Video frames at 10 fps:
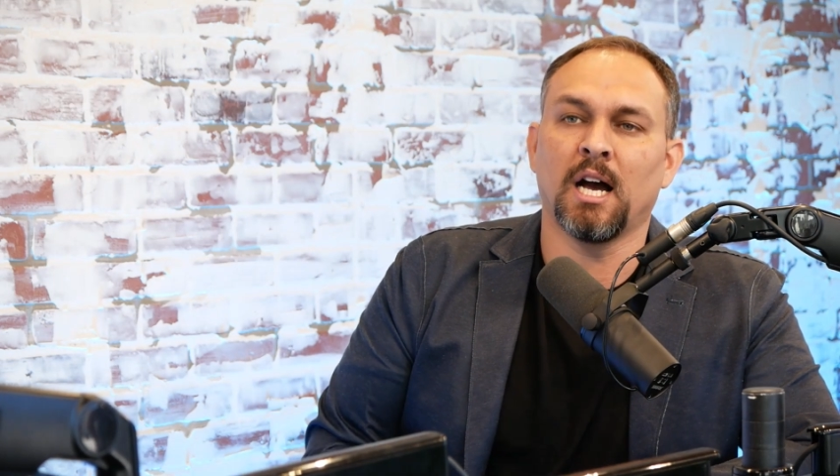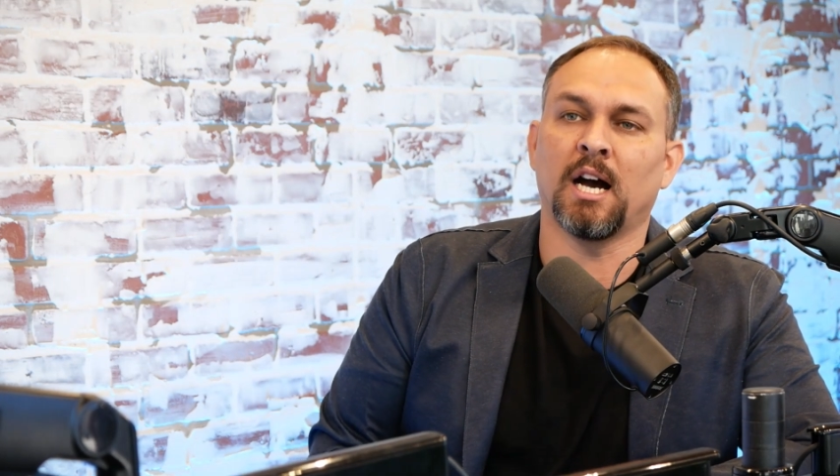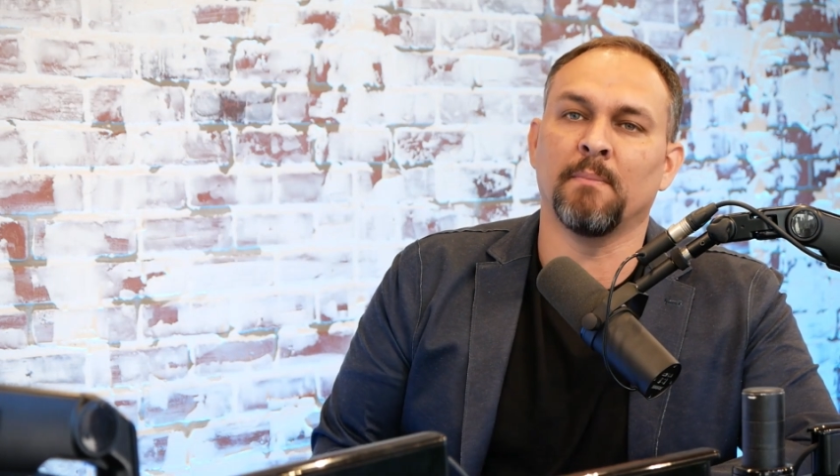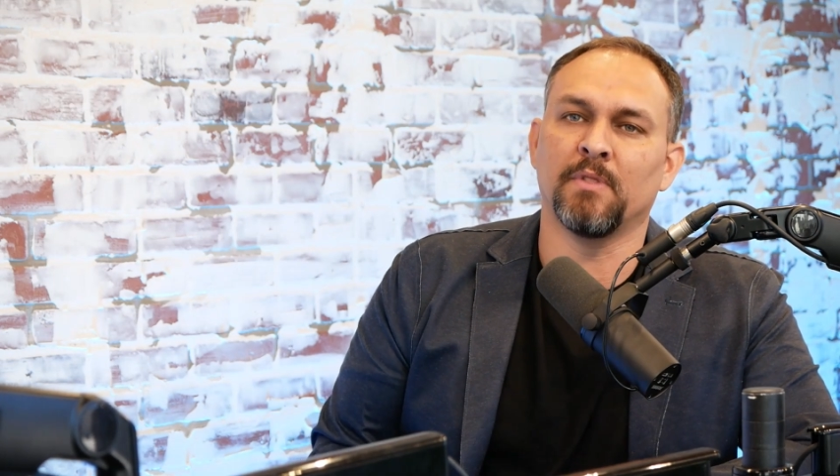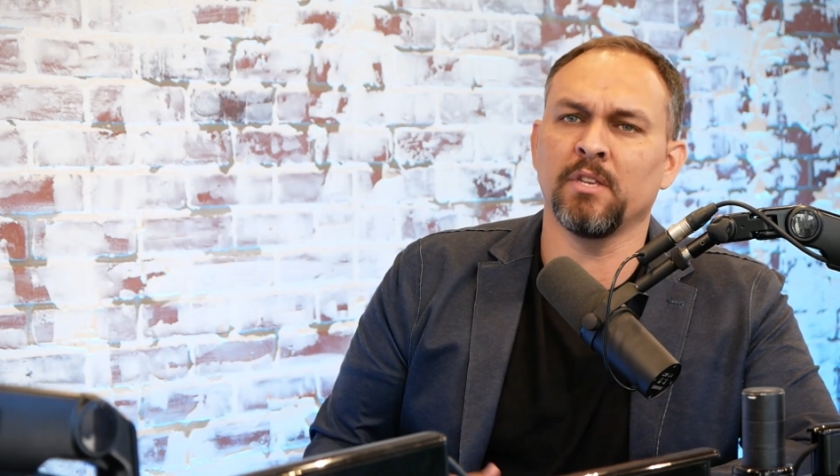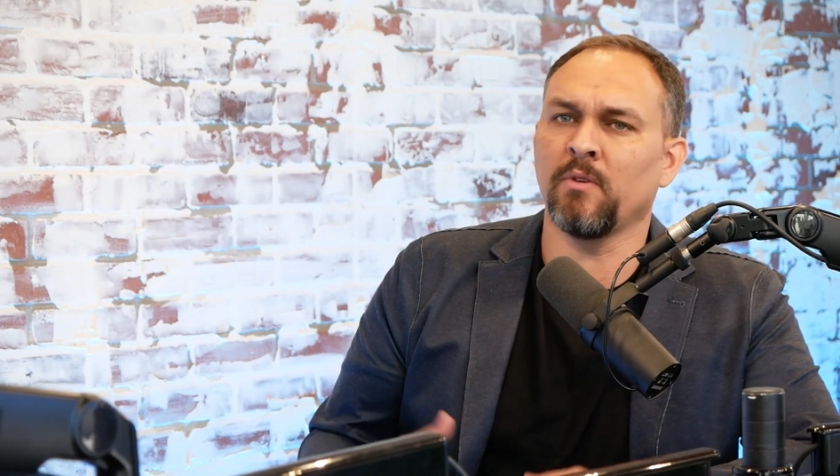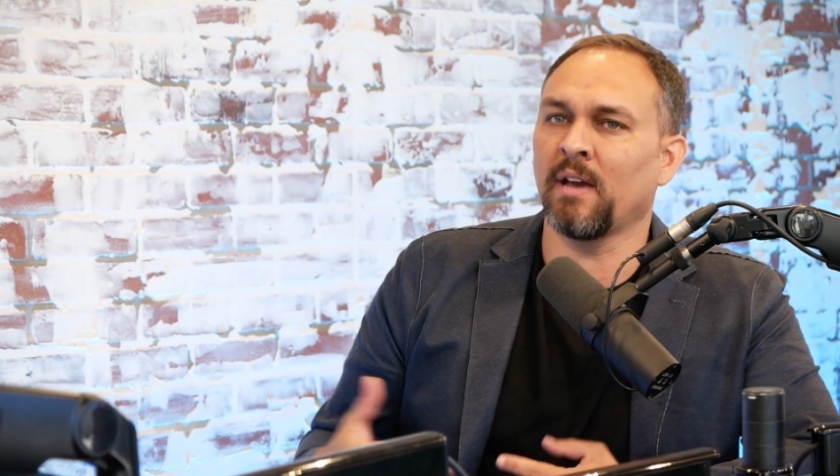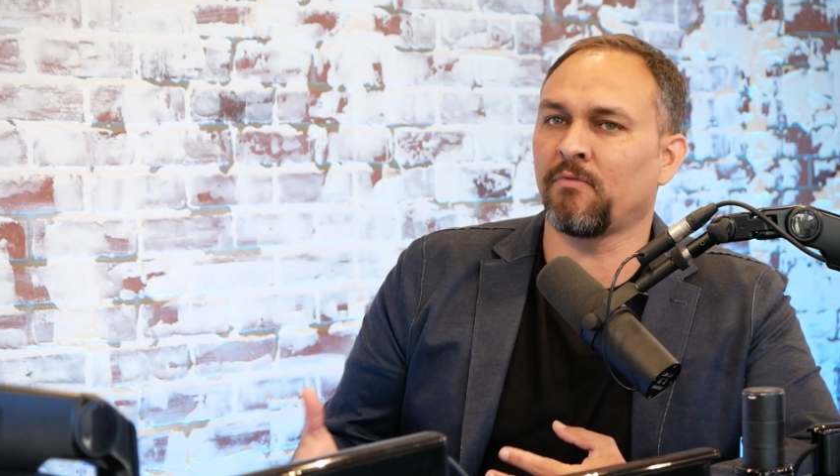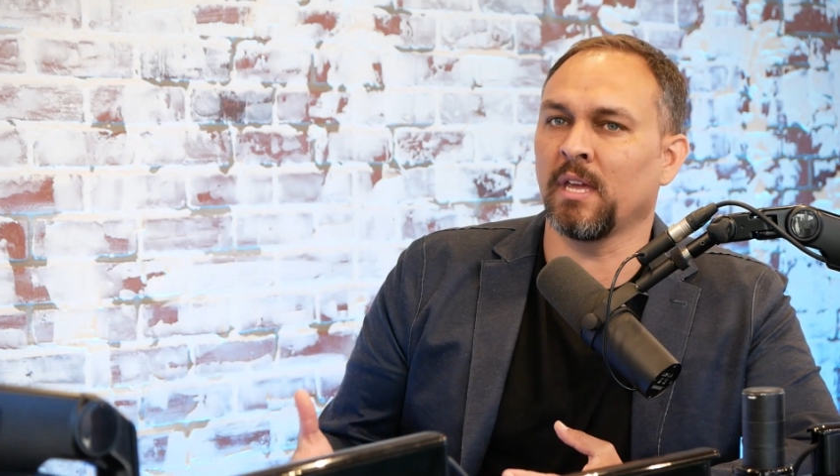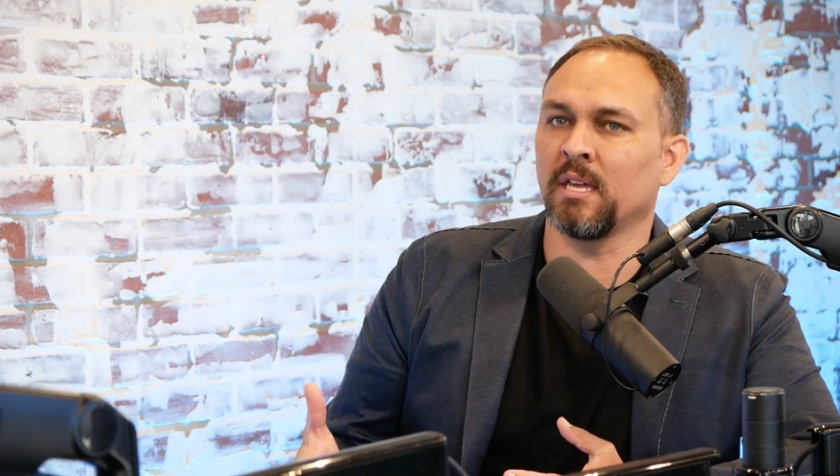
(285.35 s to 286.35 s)
Then you
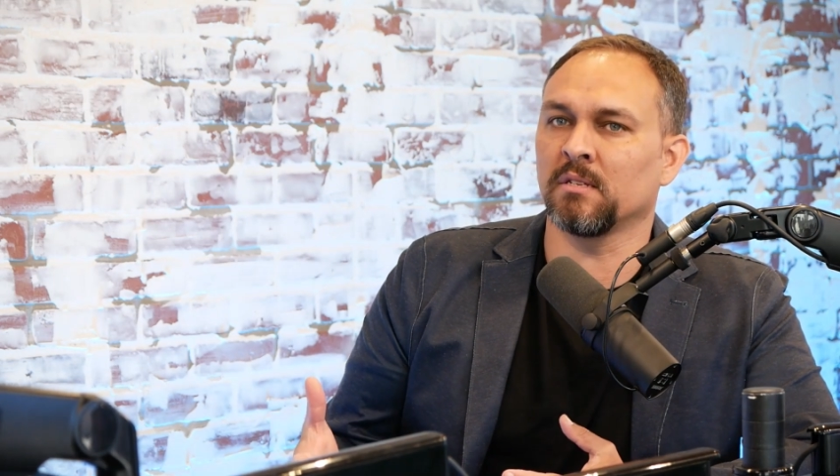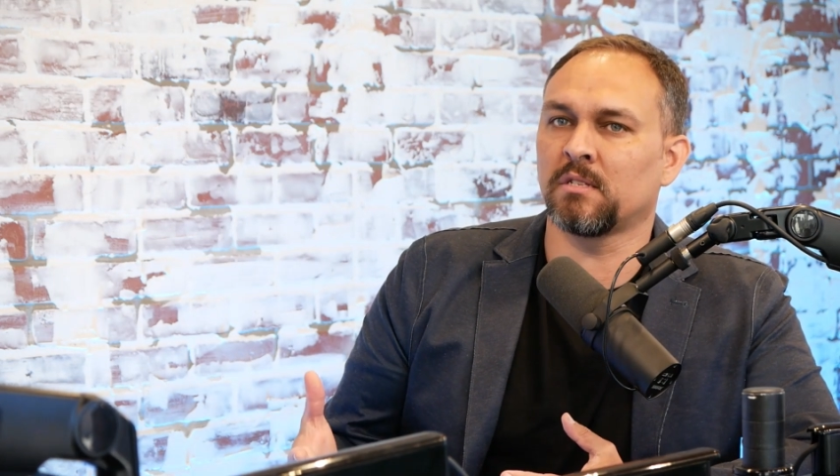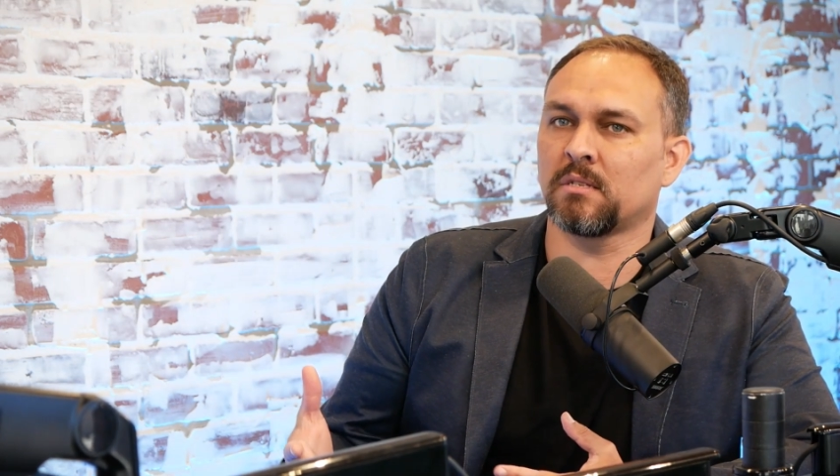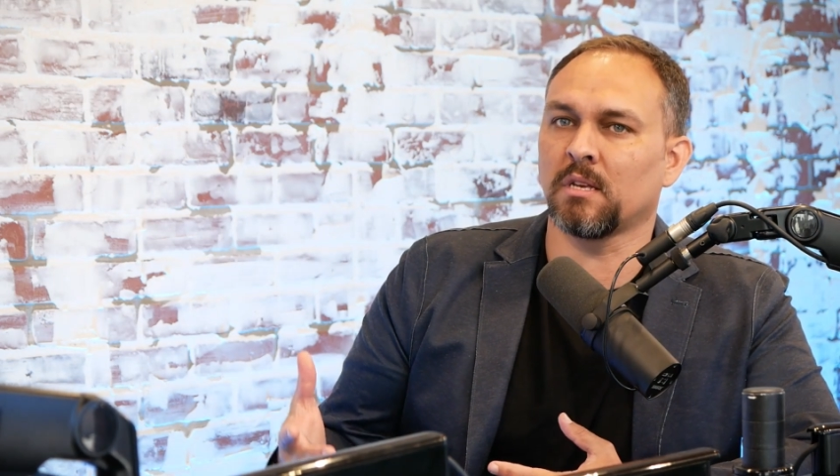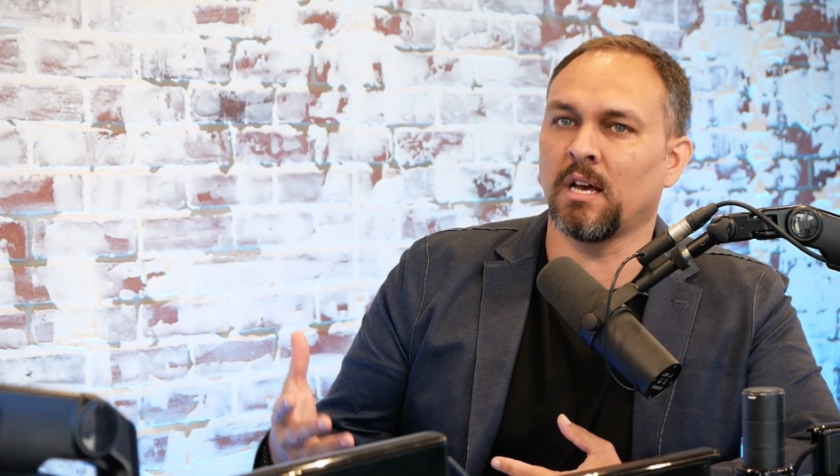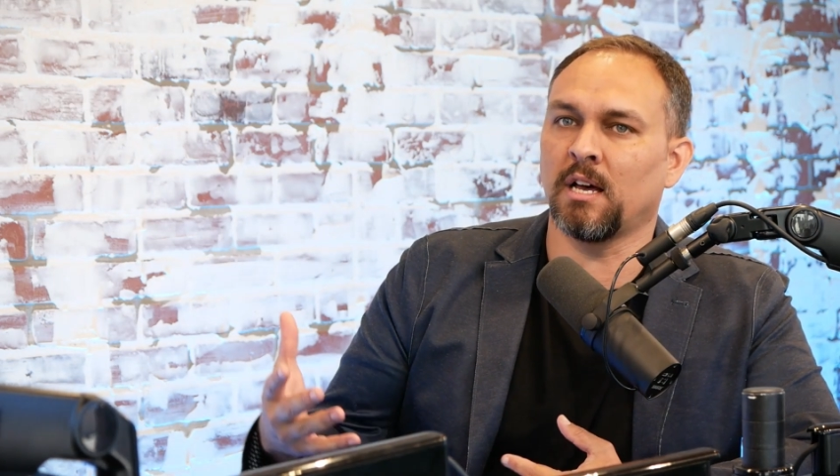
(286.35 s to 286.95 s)
have things,